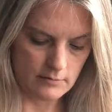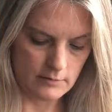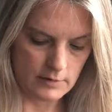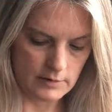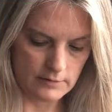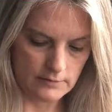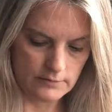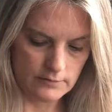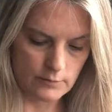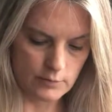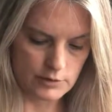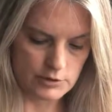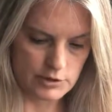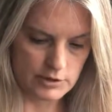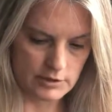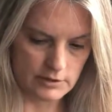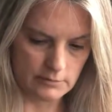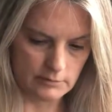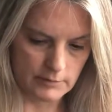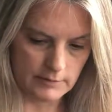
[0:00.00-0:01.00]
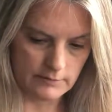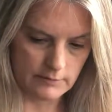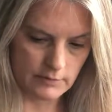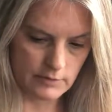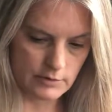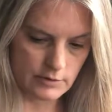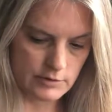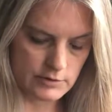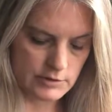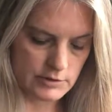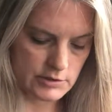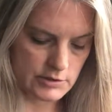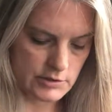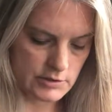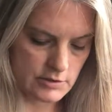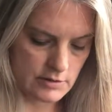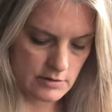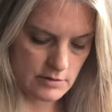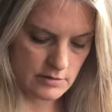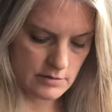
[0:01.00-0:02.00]
Wheel of Fortune in
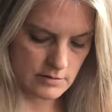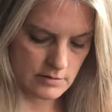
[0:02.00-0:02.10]
reverse.